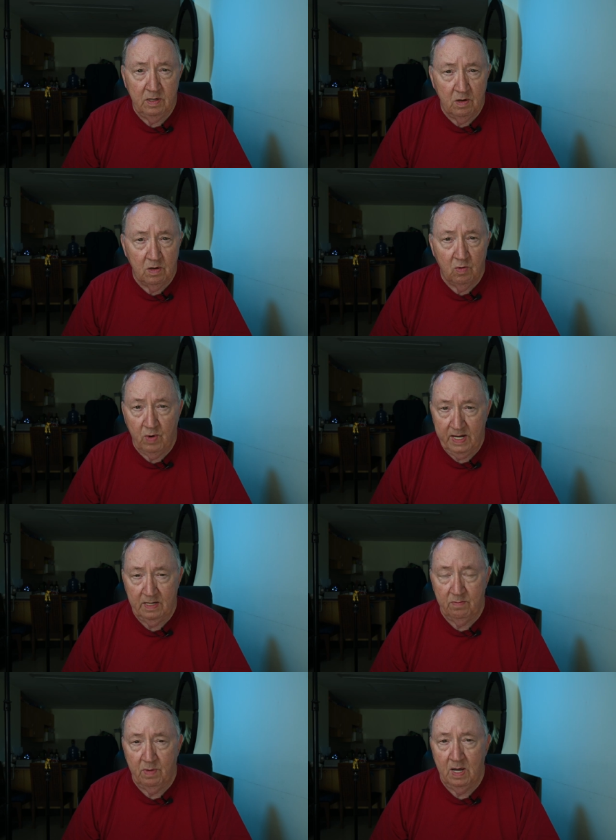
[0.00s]
you, are
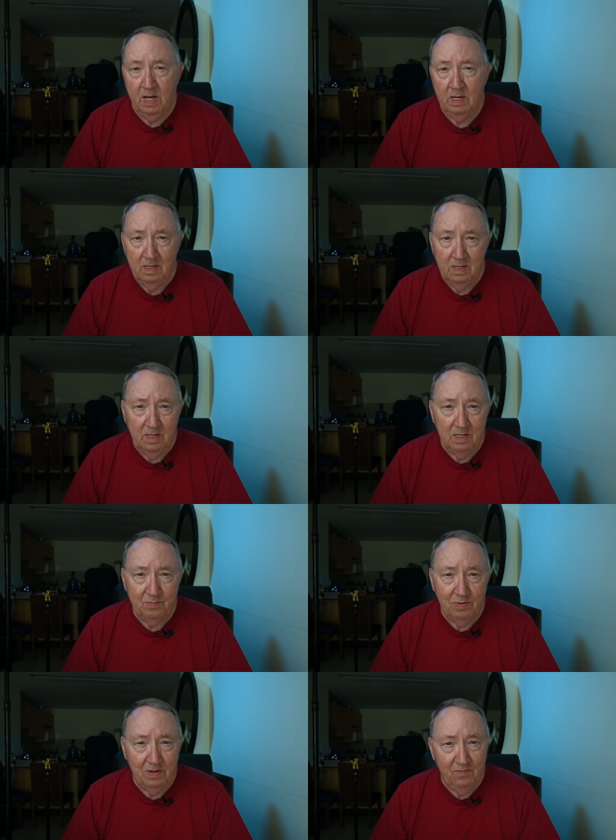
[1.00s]
awakened by it. It's
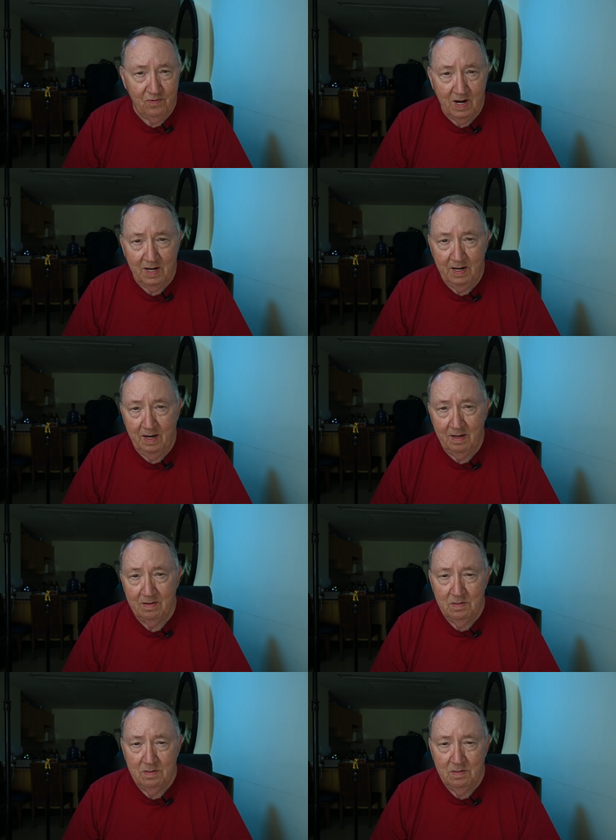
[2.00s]
pretty frightening.